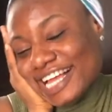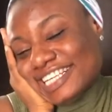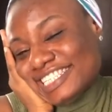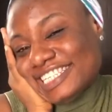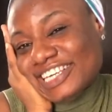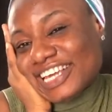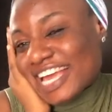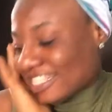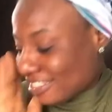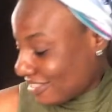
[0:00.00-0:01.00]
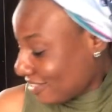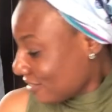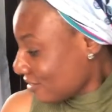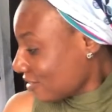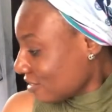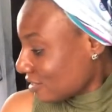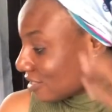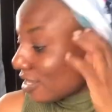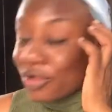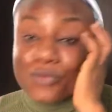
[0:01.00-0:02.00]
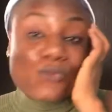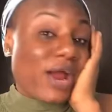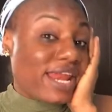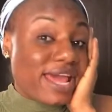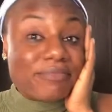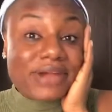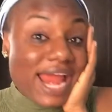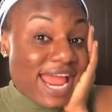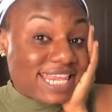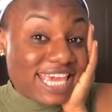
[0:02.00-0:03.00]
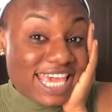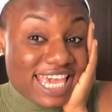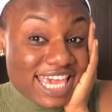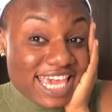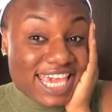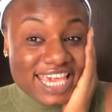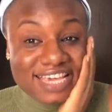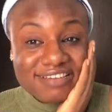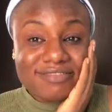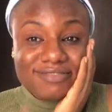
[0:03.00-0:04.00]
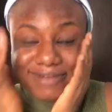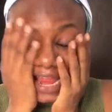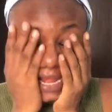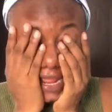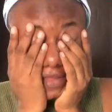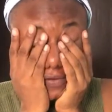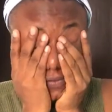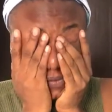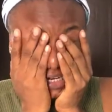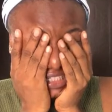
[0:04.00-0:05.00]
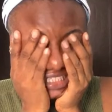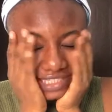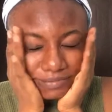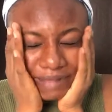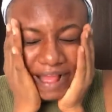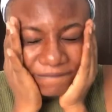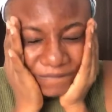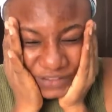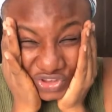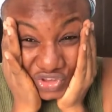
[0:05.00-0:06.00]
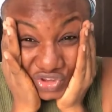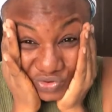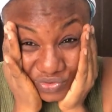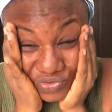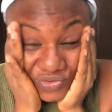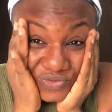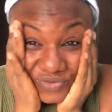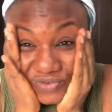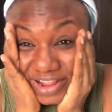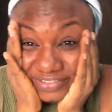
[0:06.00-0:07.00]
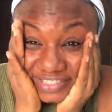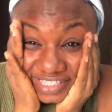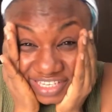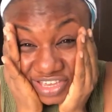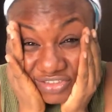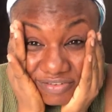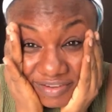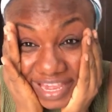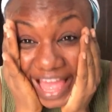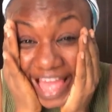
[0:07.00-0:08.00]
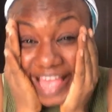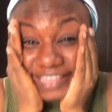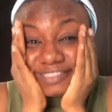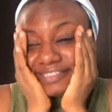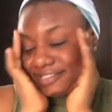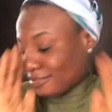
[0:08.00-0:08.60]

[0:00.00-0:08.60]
see you guys when I'm ready, while I go edit my video. I'll see you guys